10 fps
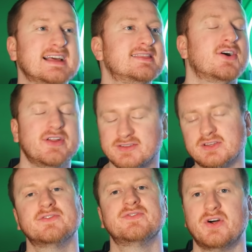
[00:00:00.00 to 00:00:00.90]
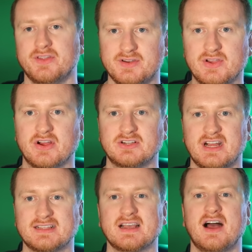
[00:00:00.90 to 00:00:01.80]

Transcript: I thought he was going to fall to the New York Jets.